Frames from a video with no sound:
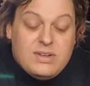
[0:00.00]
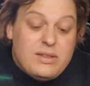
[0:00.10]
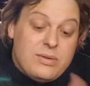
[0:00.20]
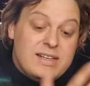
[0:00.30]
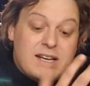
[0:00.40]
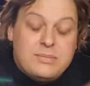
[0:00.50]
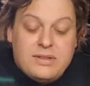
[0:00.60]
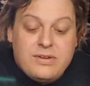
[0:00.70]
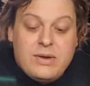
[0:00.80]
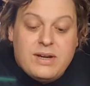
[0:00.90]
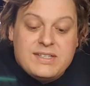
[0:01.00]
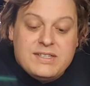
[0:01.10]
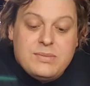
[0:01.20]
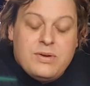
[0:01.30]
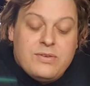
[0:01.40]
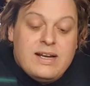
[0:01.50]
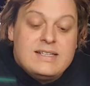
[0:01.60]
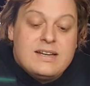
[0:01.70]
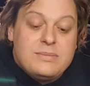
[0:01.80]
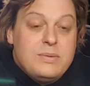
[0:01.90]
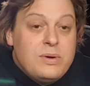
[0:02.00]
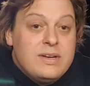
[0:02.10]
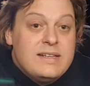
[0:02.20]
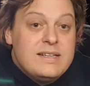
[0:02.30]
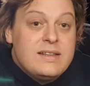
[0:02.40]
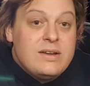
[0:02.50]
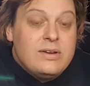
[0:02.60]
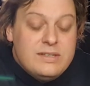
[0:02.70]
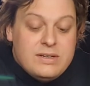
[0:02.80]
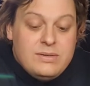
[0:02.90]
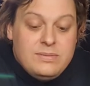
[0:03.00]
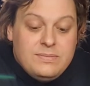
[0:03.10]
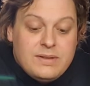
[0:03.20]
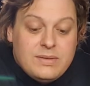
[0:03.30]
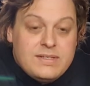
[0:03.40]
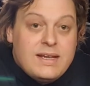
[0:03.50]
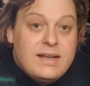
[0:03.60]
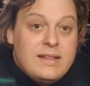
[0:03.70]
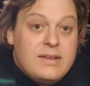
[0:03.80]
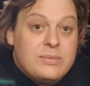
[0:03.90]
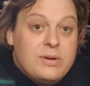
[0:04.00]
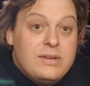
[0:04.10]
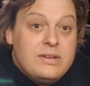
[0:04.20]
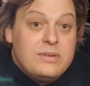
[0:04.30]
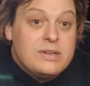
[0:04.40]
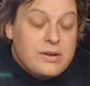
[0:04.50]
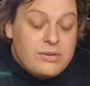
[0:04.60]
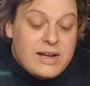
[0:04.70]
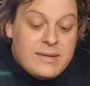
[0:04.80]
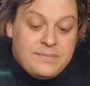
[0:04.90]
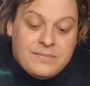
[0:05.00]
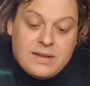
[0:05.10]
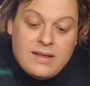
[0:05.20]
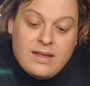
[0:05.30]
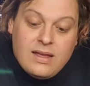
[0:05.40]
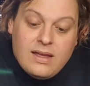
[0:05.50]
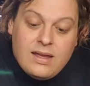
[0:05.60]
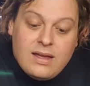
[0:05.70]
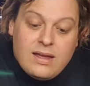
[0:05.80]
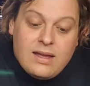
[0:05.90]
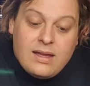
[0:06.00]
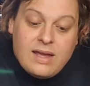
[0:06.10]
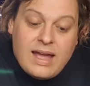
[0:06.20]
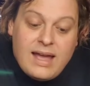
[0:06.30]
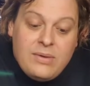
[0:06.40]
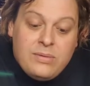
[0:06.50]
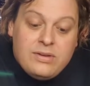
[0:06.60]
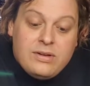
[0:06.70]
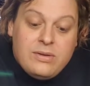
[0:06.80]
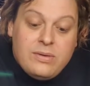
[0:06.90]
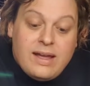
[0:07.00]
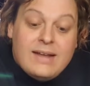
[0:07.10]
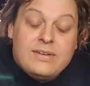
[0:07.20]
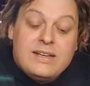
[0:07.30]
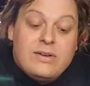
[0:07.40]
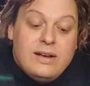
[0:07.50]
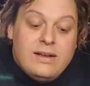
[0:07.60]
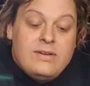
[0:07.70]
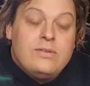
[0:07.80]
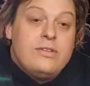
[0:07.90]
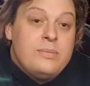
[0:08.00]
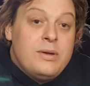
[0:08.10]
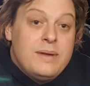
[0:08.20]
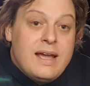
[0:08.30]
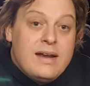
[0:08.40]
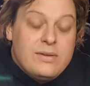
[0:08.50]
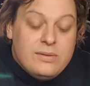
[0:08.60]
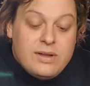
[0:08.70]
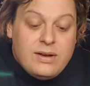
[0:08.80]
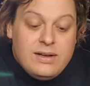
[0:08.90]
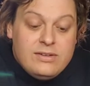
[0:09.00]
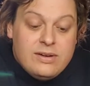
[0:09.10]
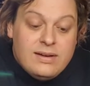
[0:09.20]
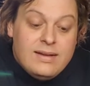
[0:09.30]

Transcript: He's asked me 3 questions in one really. He's asked me, what is it that I do? I'm taking that's what I do as a career. How did I learn all of my mechanical knowledge?